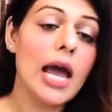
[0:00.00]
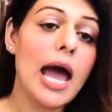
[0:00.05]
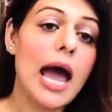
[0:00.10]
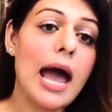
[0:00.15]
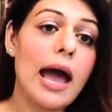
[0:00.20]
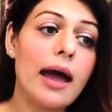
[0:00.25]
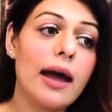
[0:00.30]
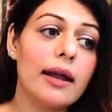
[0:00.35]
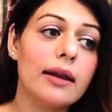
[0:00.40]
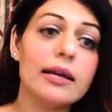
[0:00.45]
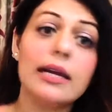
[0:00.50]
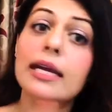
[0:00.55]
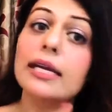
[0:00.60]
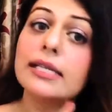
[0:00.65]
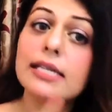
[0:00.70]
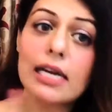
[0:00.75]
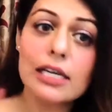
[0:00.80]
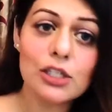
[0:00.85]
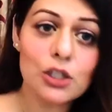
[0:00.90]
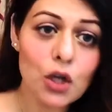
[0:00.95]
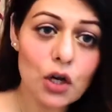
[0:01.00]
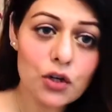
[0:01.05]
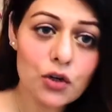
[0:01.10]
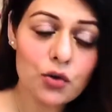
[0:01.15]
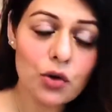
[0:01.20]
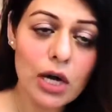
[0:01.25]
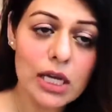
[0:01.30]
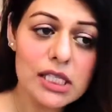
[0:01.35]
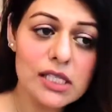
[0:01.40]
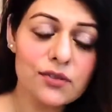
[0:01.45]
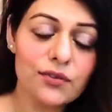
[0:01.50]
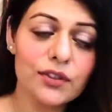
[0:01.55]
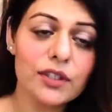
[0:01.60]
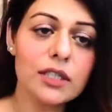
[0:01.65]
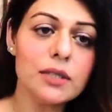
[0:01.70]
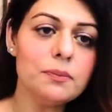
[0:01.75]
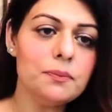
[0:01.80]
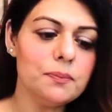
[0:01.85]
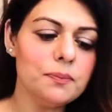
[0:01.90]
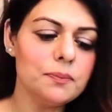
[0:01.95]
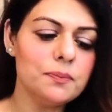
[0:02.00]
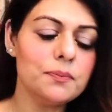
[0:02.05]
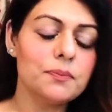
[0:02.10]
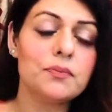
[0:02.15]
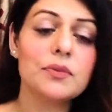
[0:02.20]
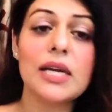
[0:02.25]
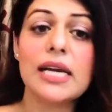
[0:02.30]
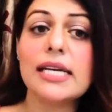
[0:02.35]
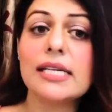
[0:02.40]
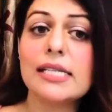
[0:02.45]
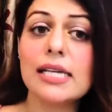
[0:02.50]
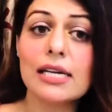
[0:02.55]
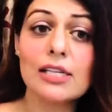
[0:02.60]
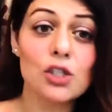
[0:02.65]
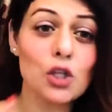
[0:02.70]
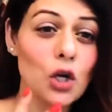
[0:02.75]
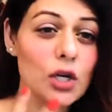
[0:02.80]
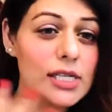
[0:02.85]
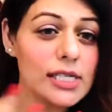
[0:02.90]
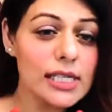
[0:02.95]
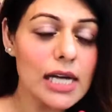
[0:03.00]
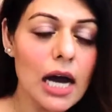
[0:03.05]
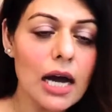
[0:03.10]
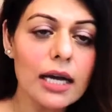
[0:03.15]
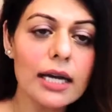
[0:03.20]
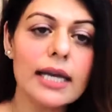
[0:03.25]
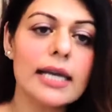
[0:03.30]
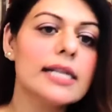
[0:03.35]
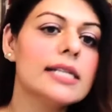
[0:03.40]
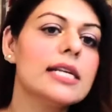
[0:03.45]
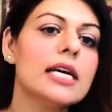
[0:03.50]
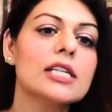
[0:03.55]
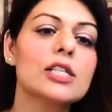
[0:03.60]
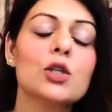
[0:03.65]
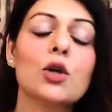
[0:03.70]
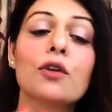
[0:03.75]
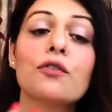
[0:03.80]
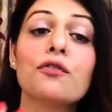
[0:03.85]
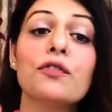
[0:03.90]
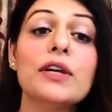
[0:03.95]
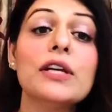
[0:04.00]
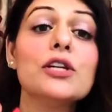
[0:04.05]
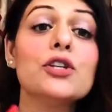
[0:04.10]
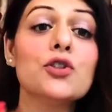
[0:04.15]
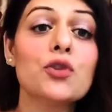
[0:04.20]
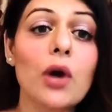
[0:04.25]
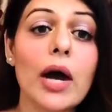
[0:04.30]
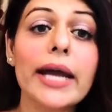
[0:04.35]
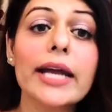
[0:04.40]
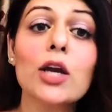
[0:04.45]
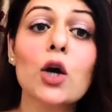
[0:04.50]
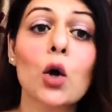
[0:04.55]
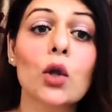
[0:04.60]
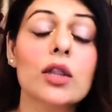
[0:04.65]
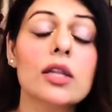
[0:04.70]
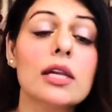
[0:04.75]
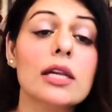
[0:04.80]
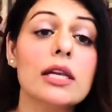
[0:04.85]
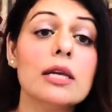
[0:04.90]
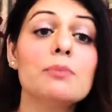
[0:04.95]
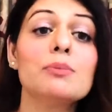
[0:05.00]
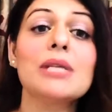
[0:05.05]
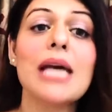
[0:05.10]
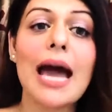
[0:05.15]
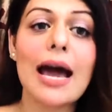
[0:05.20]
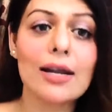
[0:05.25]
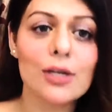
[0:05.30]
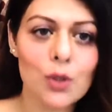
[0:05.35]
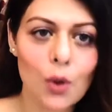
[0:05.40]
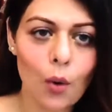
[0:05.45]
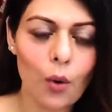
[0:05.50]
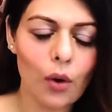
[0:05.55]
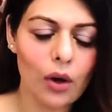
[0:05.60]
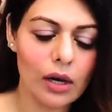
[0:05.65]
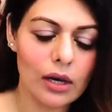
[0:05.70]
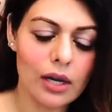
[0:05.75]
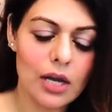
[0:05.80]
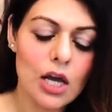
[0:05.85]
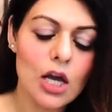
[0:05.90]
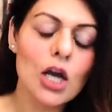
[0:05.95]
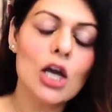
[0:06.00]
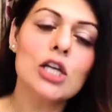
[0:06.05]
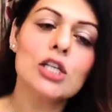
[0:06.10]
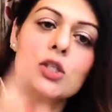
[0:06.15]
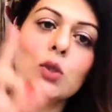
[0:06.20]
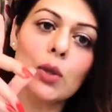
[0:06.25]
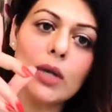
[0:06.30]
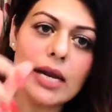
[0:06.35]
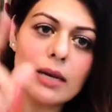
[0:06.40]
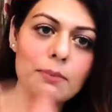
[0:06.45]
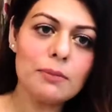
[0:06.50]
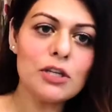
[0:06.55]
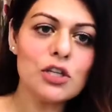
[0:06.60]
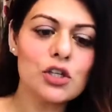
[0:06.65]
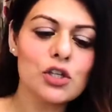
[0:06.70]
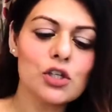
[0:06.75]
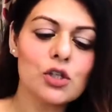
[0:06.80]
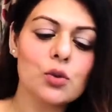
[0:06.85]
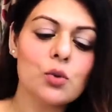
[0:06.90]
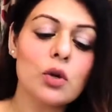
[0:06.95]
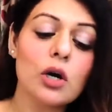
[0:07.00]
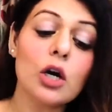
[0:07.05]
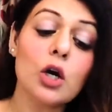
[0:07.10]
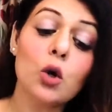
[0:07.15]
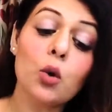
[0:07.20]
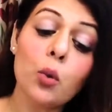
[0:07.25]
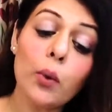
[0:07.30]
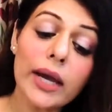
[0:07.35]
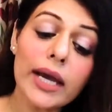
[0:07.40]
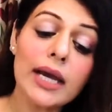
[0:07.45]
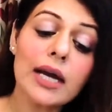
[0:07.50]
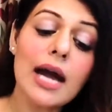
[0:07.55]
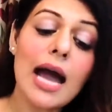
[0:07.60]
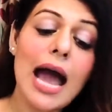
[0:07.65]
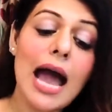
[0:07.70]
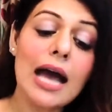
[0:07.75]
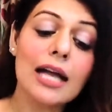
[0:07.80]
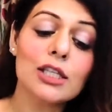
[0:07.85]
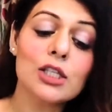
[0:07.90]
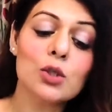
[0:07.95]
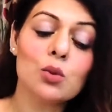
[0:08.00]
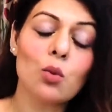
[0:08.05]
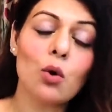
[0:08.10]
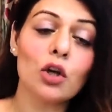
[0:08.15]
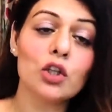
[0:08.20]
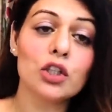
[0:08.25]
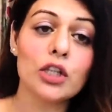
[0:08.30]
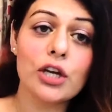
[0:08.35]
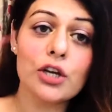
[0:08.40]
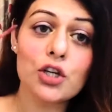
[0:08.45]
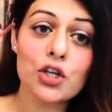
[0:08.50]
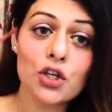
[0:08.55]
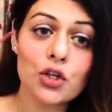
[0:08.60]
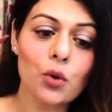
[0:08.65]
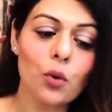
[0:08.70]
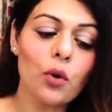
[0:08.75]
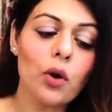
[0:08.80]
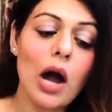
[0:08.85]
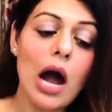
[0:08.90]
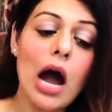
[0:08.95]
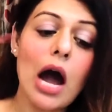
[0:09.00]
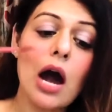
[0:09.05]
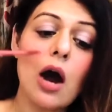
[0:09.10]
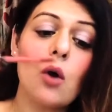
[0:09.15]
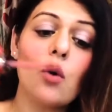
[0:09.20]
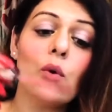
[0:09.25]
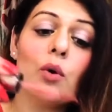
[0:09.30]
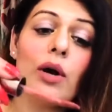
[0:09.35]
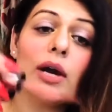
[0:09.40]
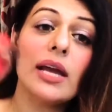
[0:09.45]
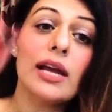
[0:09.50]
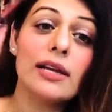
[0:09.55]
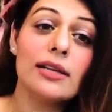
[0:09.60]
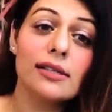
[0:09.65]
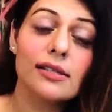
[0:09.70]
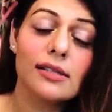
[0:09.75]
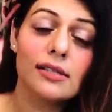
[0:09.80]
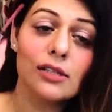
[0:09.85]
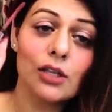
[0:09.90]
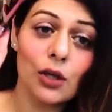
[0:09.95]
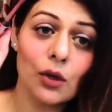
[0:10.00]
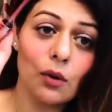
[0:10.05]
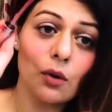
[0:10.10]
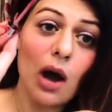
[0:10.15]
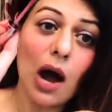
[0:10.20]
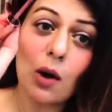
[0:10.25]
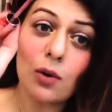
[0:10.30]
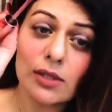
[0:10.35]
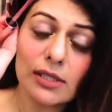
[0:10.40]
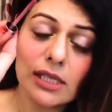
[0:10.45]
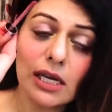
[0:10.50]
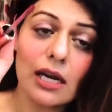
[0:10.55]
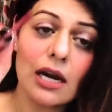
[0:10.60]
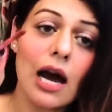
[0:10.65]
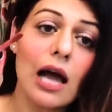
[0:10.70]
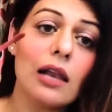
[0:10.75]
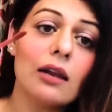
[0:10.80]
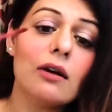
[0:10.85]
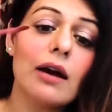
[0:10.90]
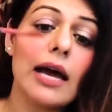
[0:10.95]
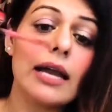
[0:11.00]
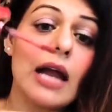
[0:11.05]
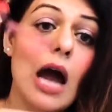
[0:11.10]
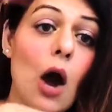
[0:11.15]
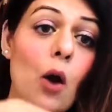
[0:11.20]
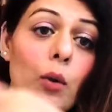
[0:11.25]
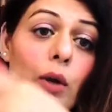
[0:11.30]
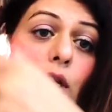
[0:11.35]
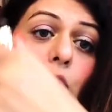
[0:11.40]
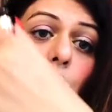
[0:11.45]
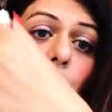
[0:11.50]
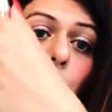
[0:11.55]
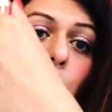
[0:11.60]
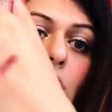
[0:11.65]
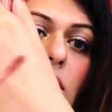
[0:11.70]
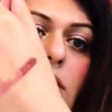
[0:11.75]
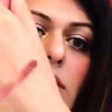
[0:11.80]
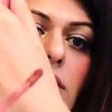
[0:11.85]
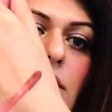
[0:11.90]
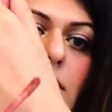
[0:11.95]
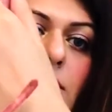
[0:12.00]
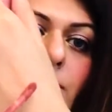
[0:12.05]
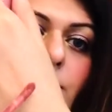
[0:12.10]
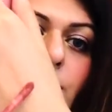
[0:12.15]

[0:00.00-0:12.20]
and it does not transfer, it does not tug, it does not feel drying on the lips at all. So let me just do a quick hand swatch and show how is, how's the color and how it looks.